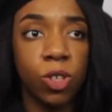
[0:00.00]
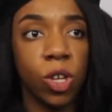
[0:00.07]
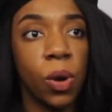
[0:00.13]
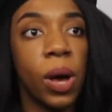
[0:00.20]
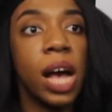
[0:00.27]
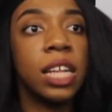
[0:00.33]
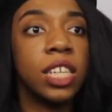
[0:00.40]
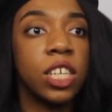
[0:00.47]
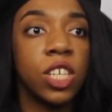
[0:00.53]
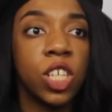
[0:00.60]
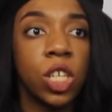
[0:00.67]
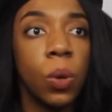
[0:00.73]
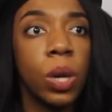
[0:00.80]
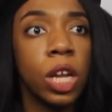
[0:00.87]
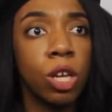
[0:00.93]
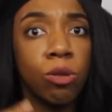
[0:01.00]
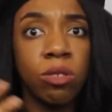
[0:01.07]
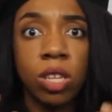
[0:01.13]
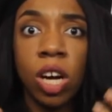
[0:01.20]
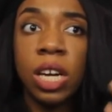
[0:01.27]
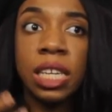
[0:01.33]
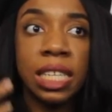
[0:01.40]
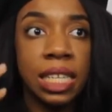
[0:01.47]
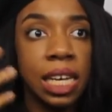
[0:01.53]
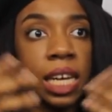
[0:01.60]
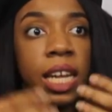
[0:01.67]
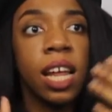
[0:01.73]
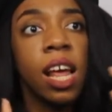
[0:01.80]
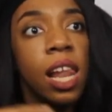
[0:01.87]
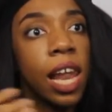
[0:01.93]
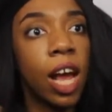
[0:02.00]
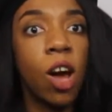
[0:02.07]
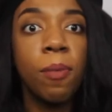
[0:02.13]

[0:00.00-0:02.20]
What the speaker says: So as you're sewing it, you start to see it like,